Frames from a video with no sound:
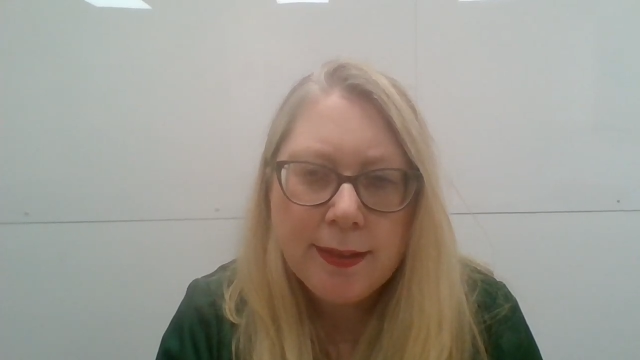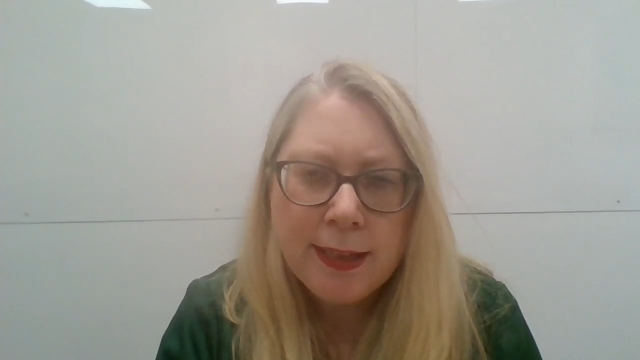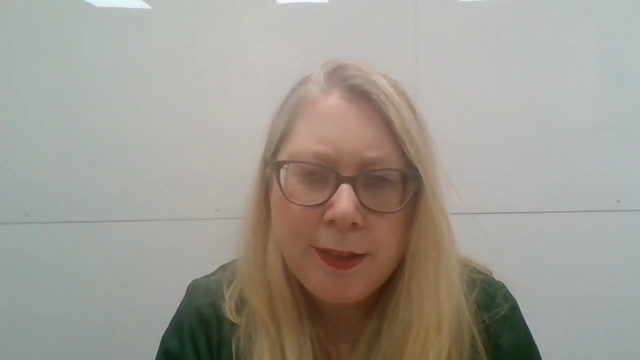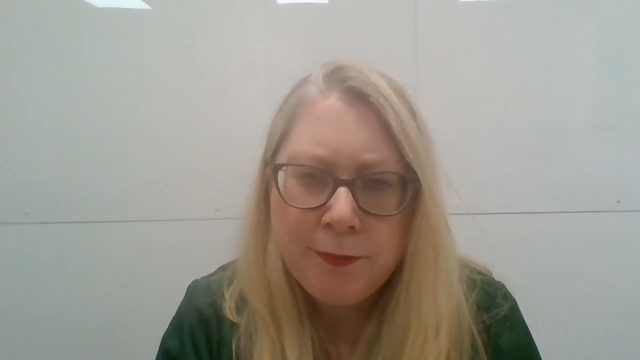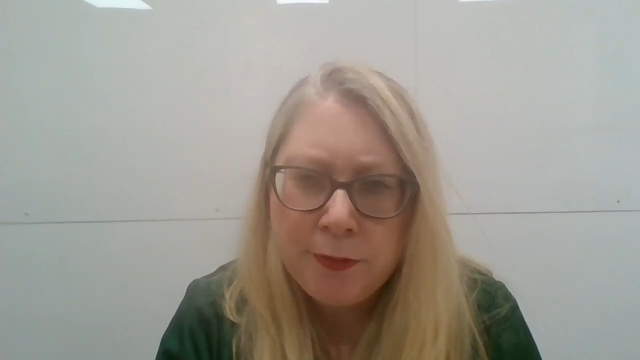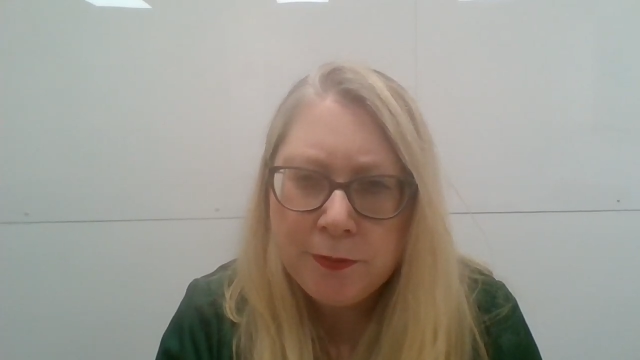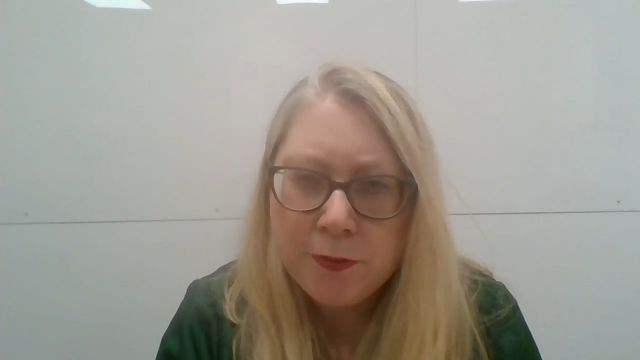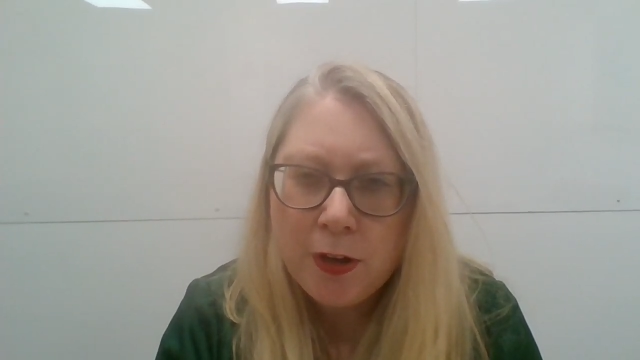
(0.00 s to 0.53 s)

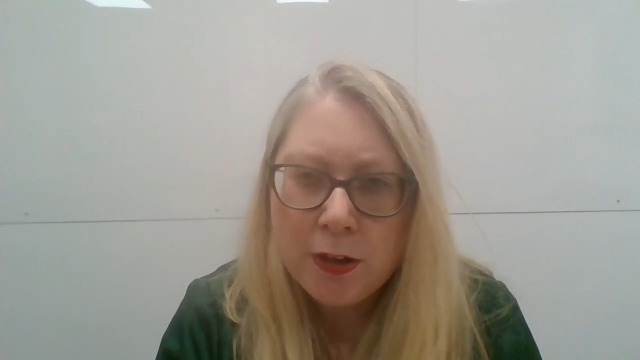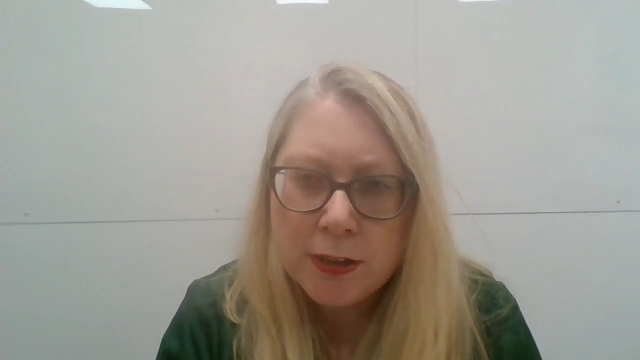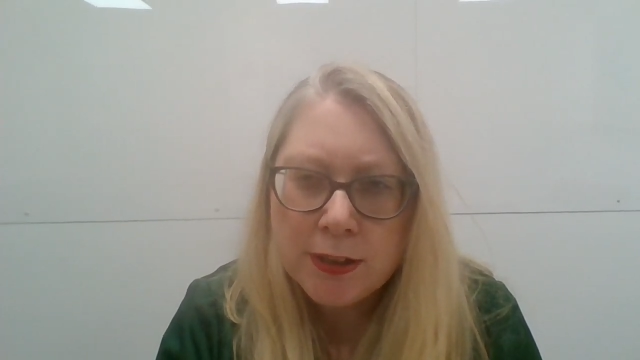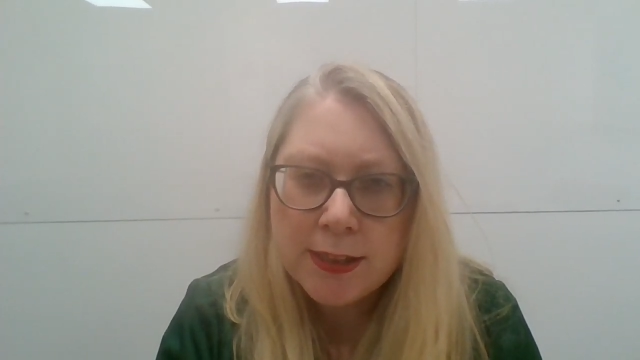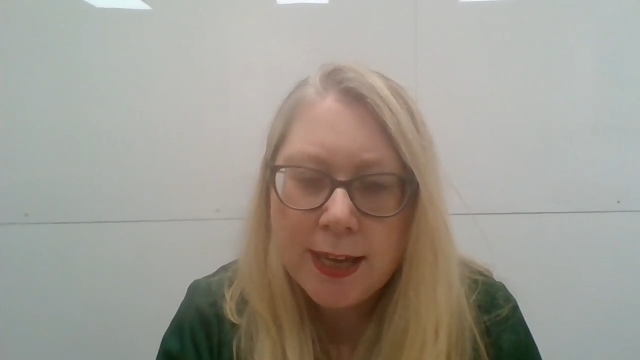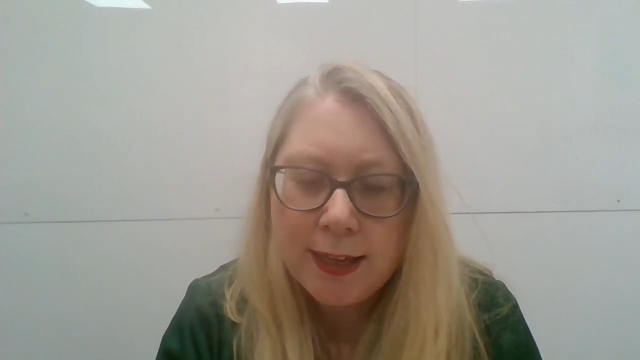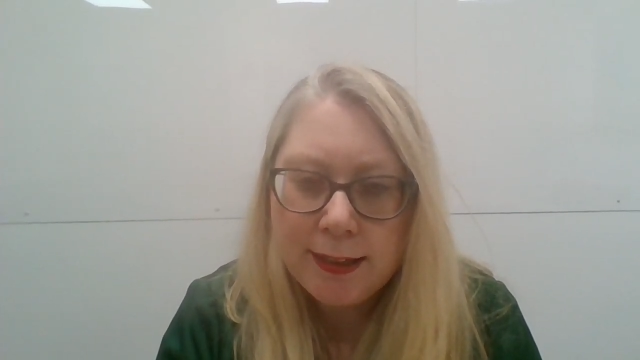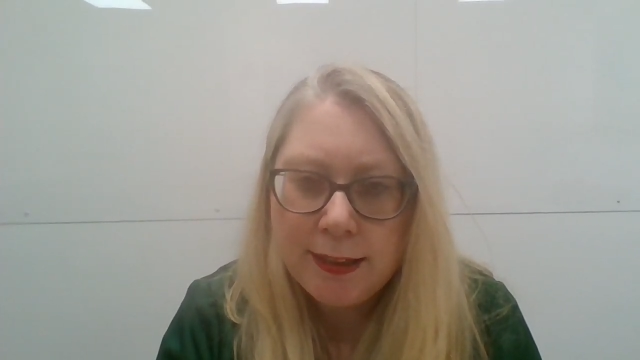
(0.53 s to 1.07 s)
If you've
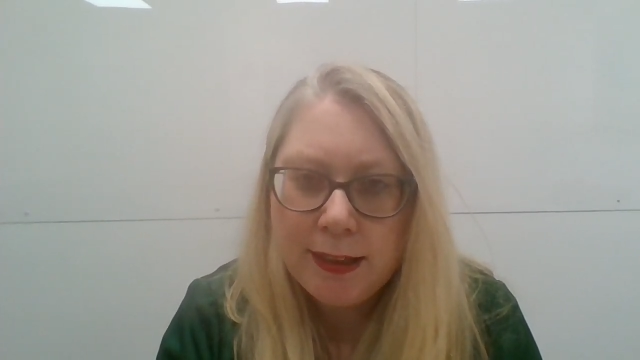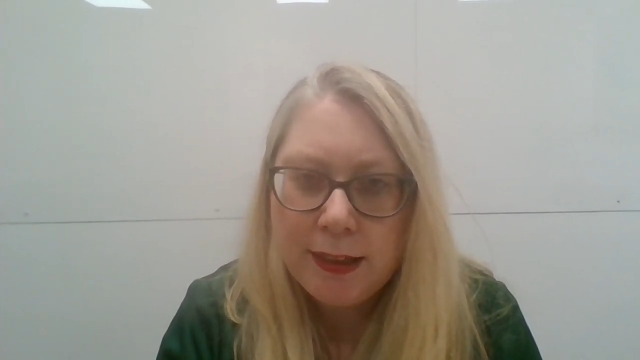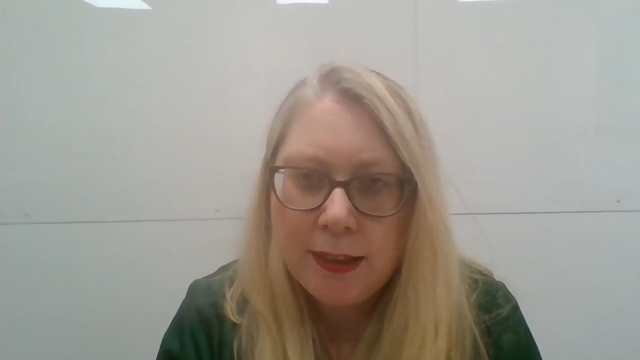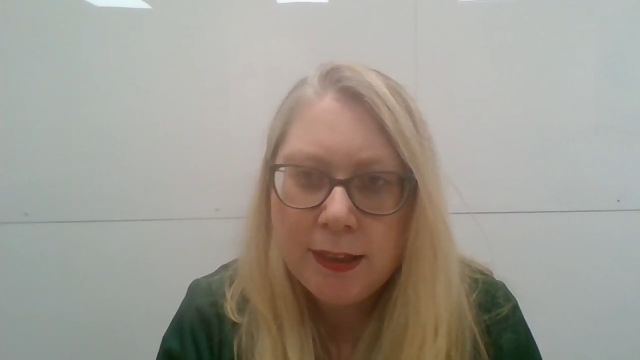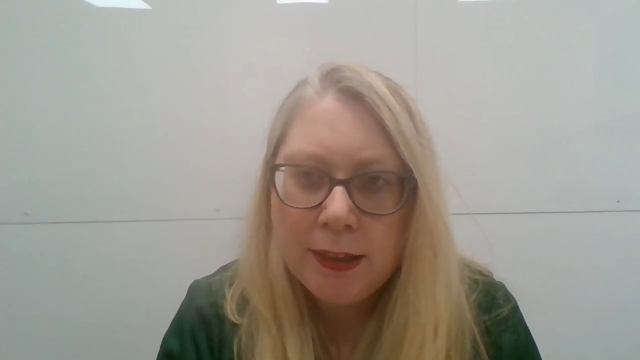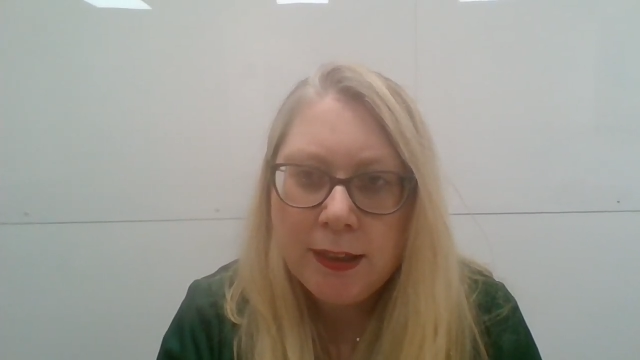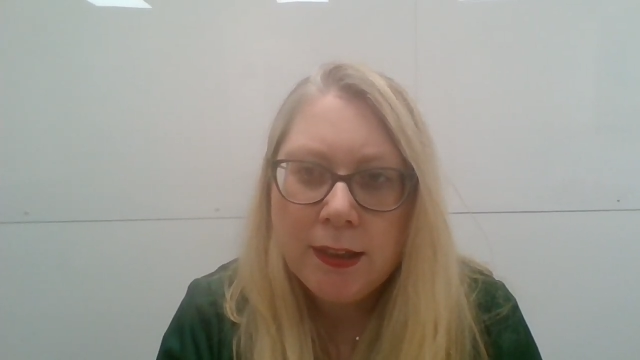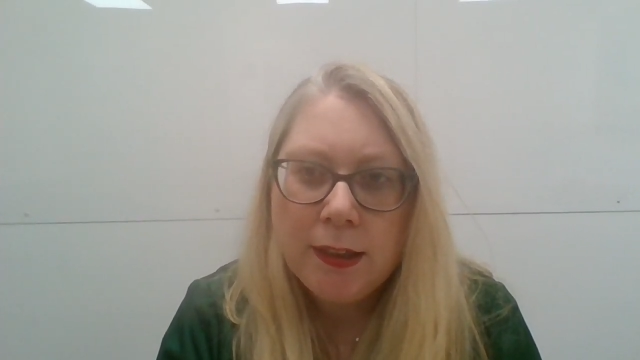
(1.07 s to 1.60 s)
got
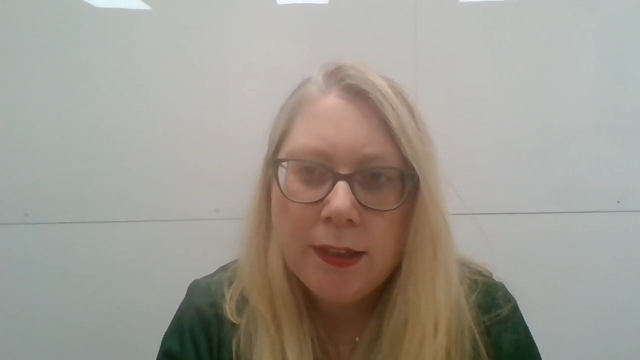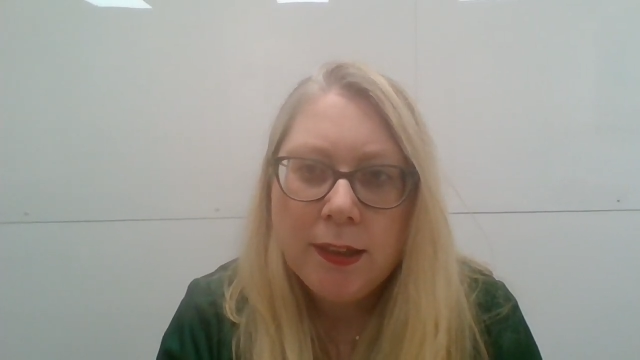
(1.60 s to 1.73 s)
any